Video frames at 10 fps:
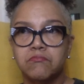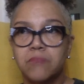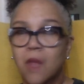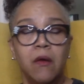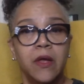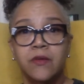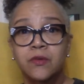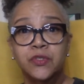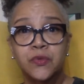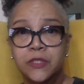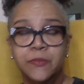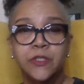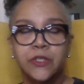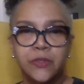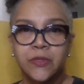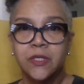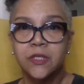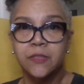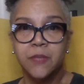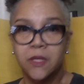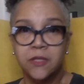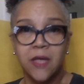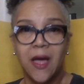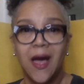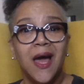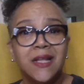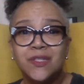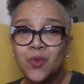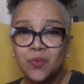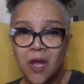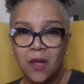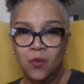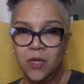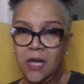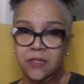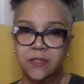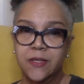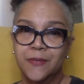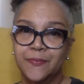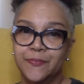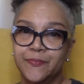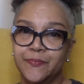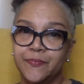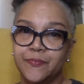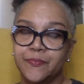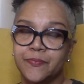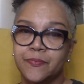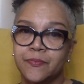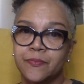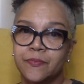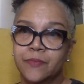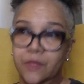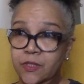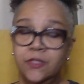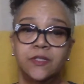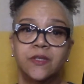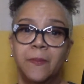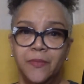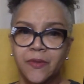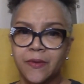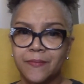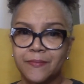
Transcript: I don't have no choice but to do this because I don't like what I see. This is something.